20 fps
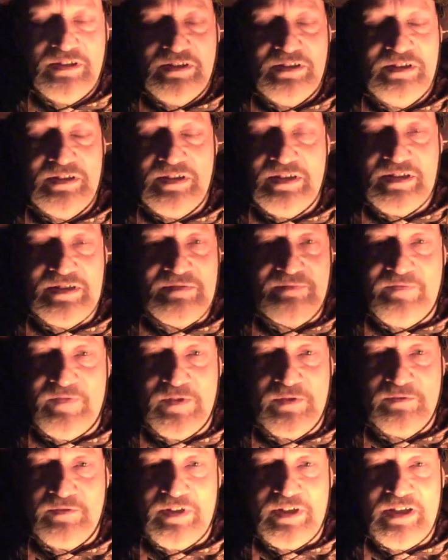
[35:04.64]
it doesn't
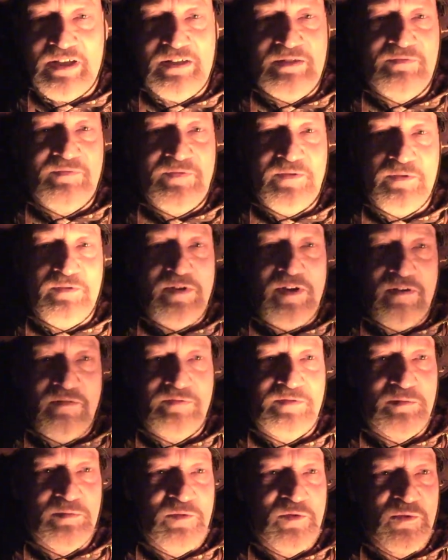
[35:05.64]
feel right. I don't feel
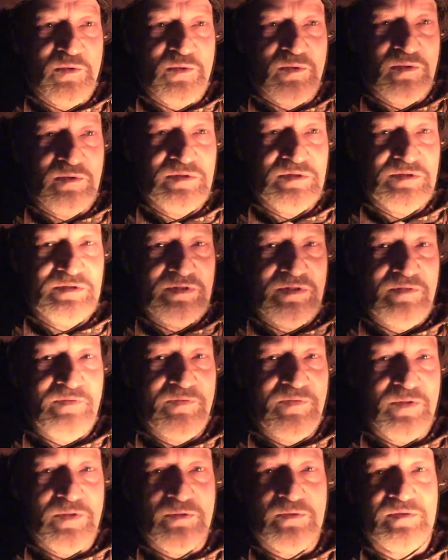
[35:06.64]
comfortable. It
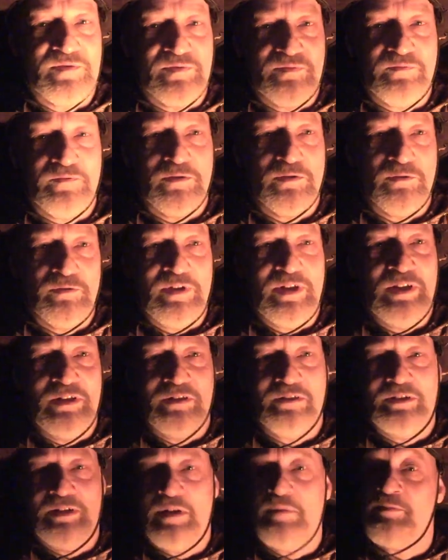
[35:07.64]
feels real
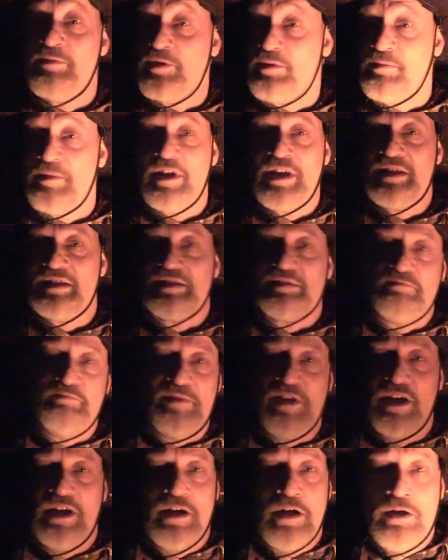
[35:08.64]
eerie up there by this
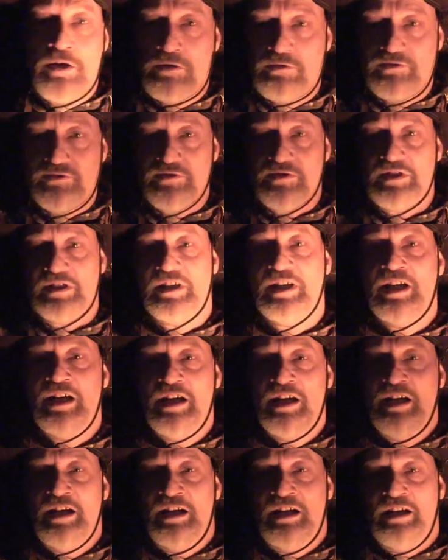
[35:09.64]
big oak tree.
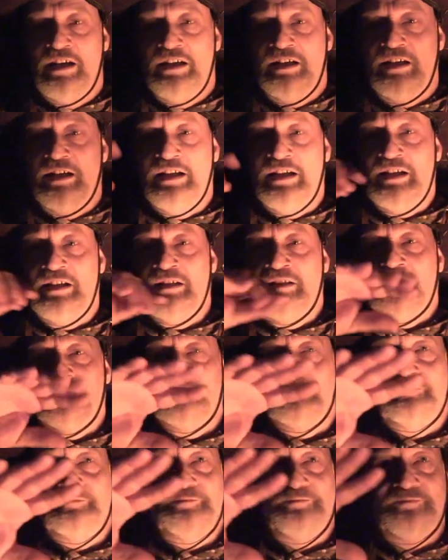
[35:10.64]
And
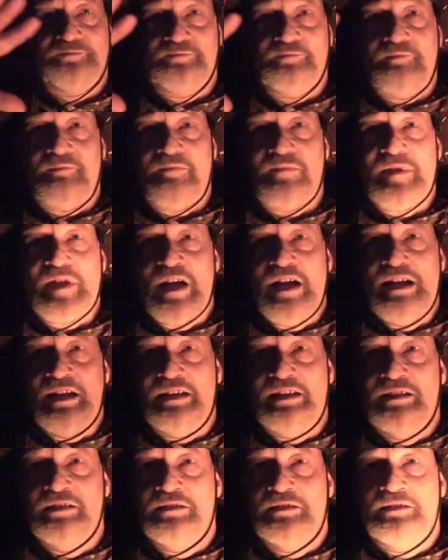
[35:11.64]
like
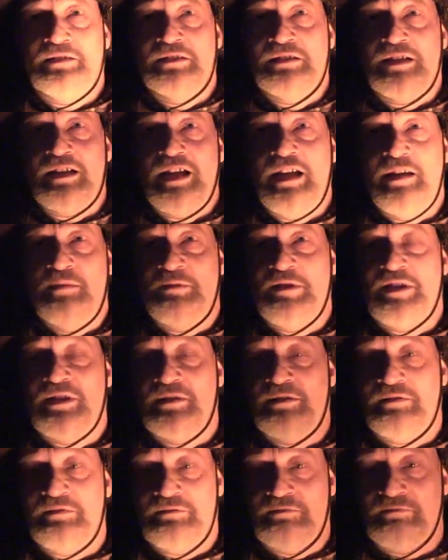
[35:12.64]
you, you came
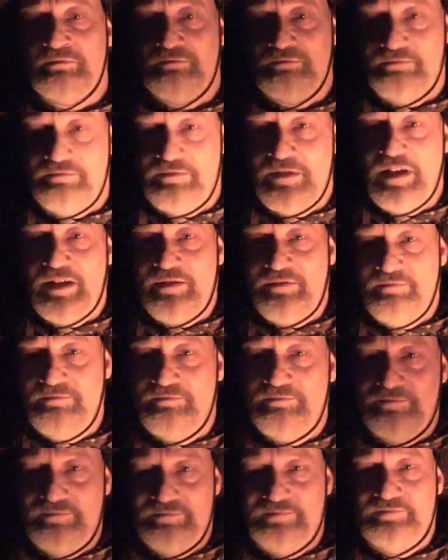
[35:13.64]
in like
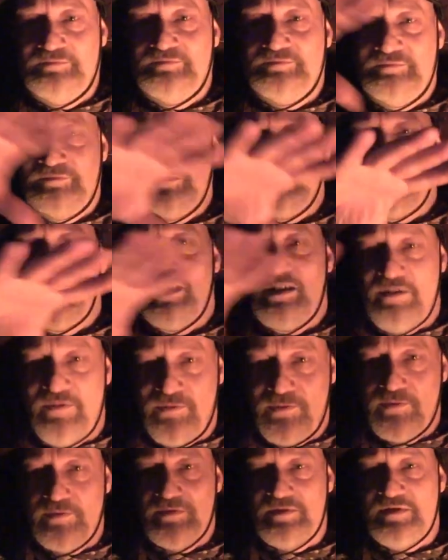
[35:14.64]
kind of
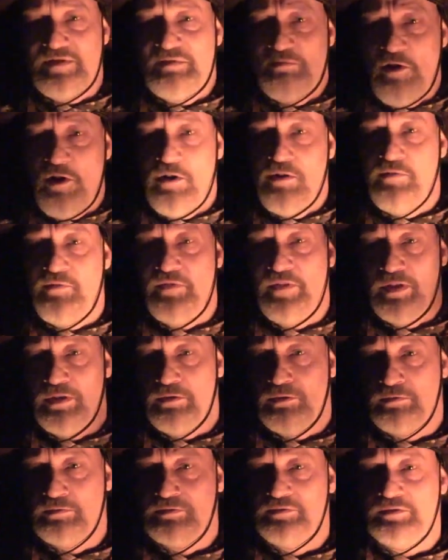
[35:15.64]
through a small
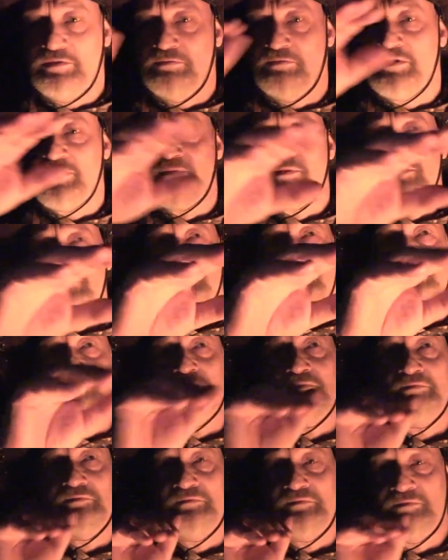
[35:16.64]
field. You went through
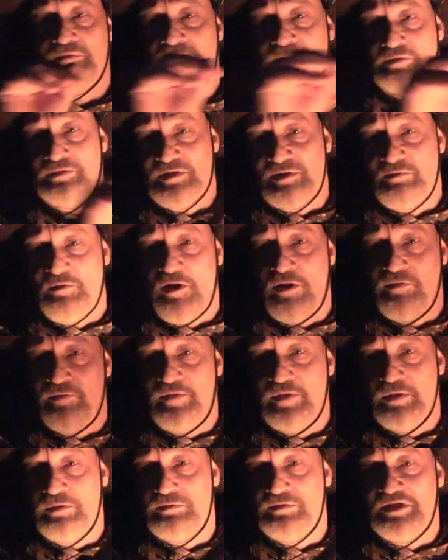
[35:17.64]
a small
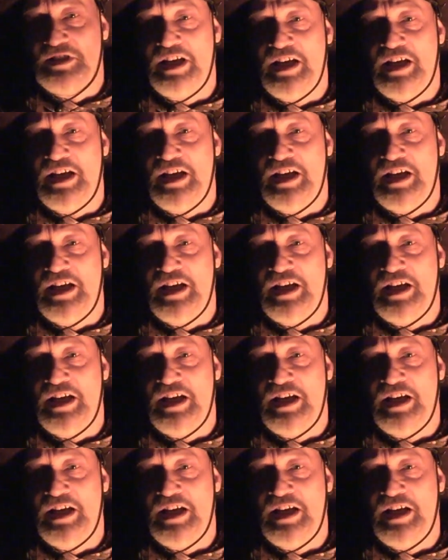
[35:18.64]
field and you